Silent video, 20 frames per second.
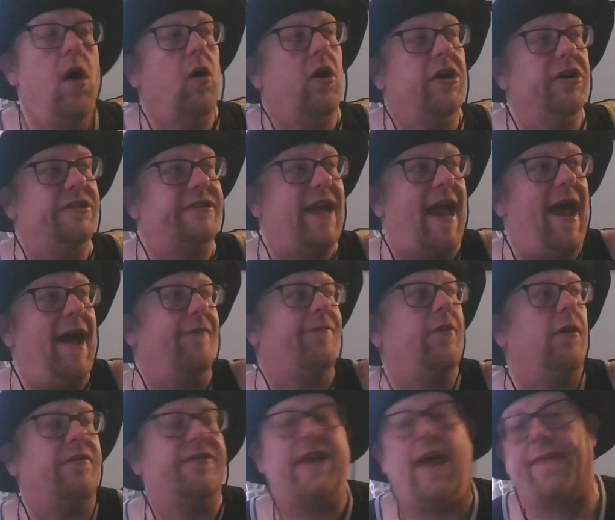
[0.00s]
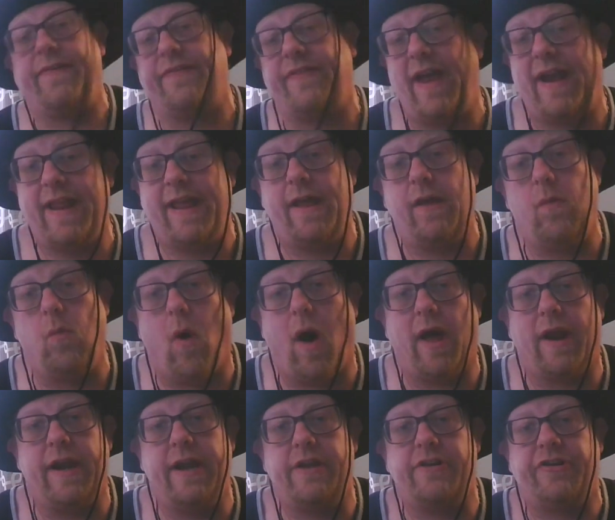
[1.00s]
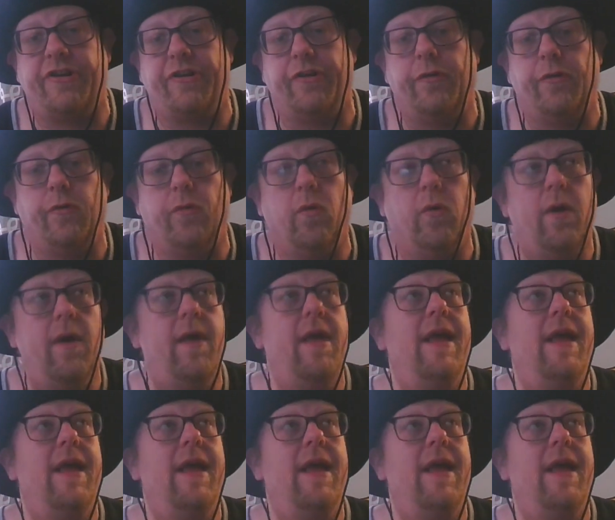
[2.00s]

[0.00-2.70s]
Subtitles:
Because after Seth said he wanted to